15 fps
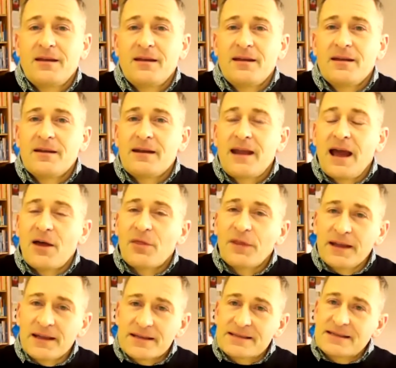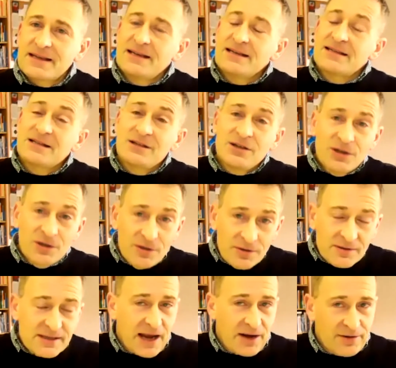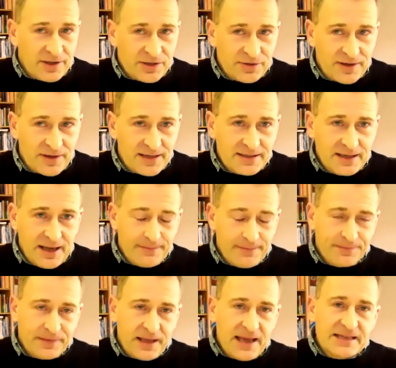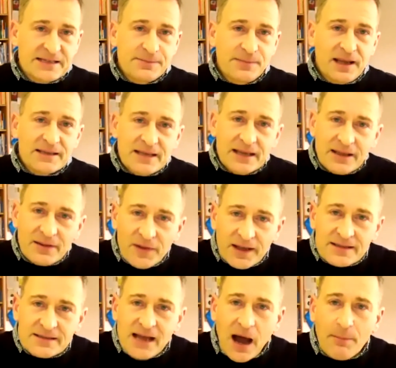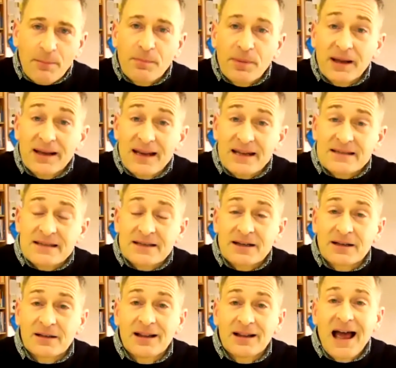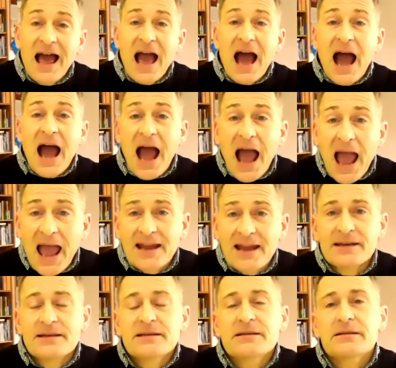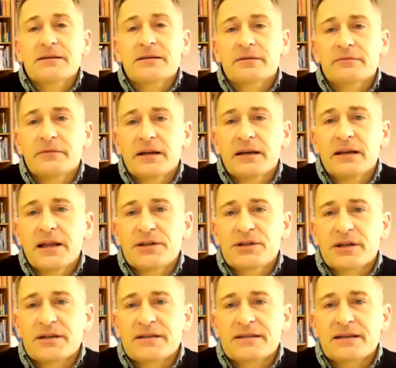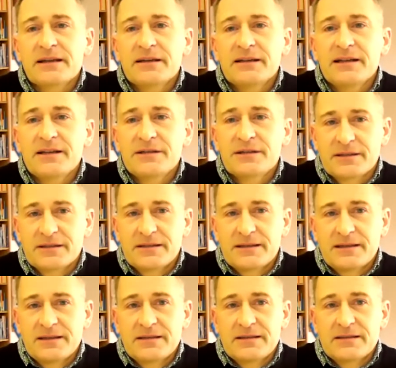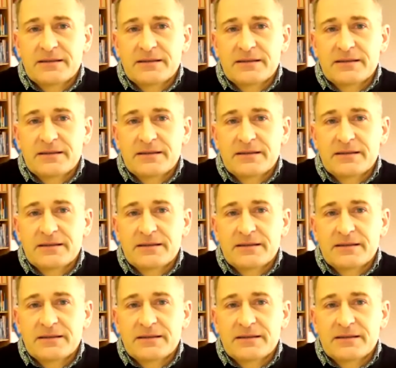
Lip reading: Now, this is new territory, isn't it? He's mixing things up, political and religious allegiances.